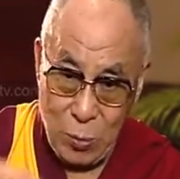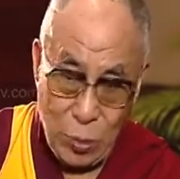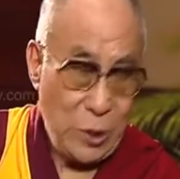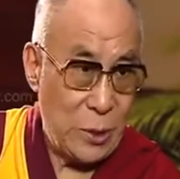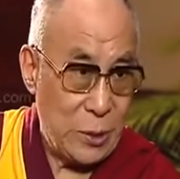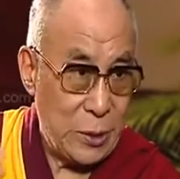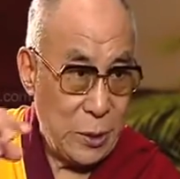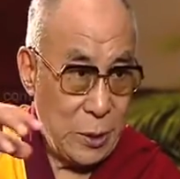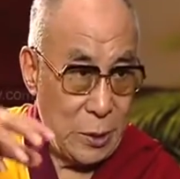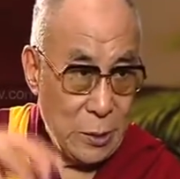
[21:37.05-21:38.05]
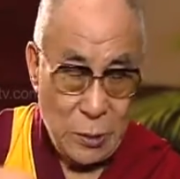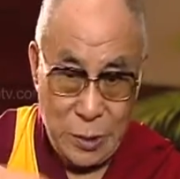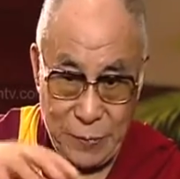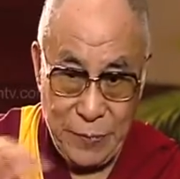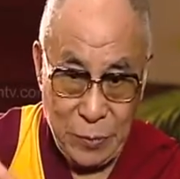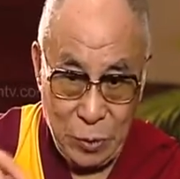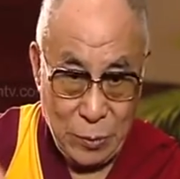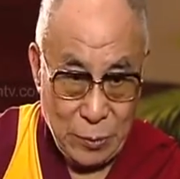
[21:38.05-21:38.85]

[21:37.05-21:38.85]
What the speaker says: Buddhist different sort